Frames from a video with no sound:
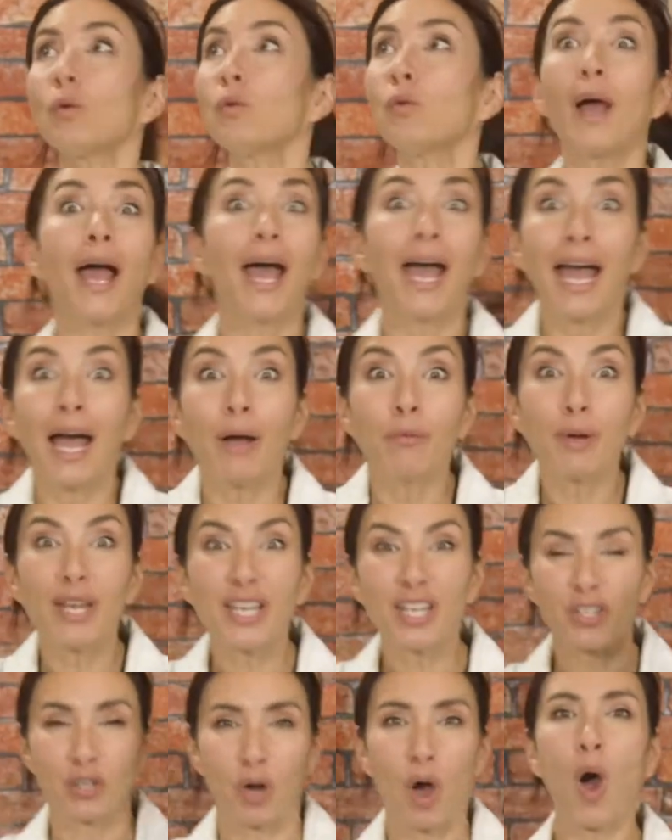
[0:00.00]
Ooh, and we
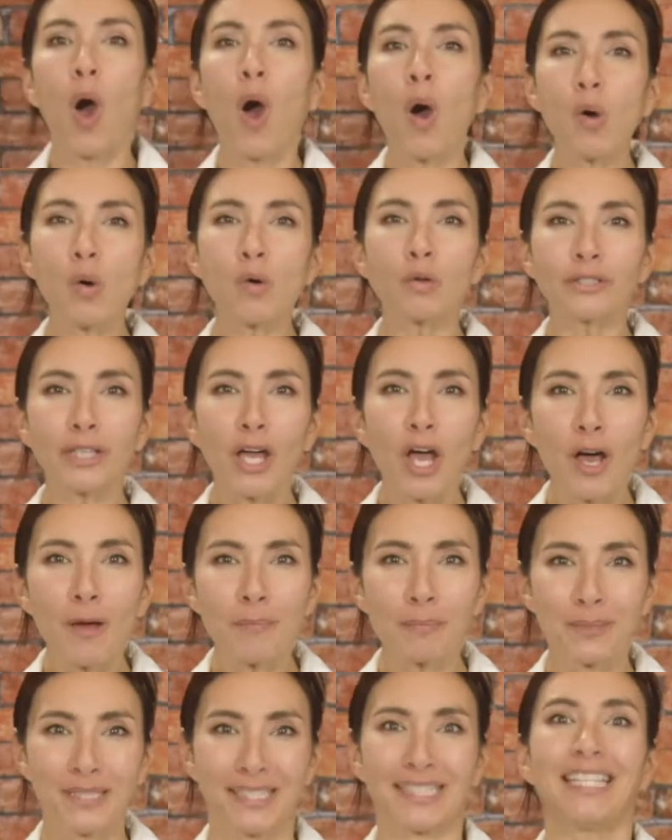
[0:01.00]
could hold
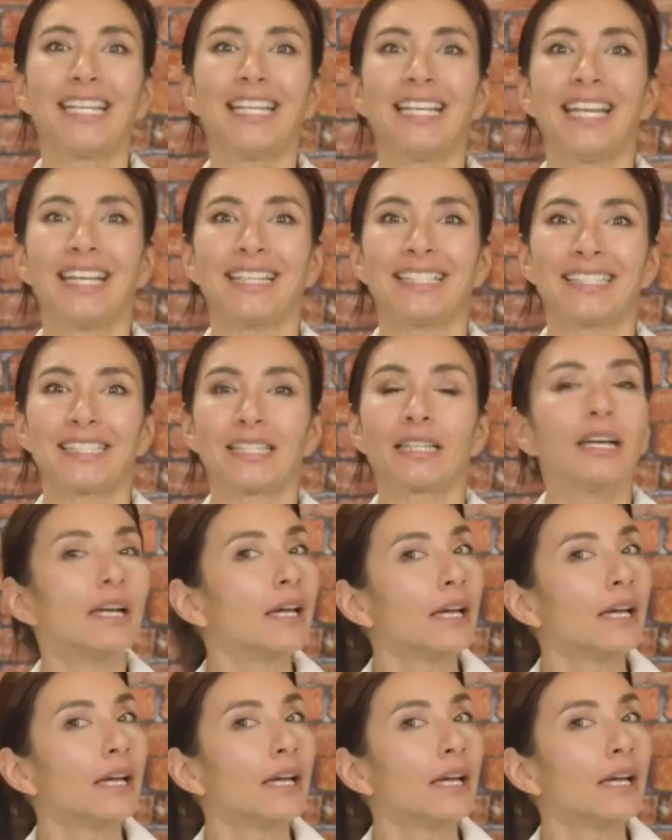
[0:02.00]
up ceilings.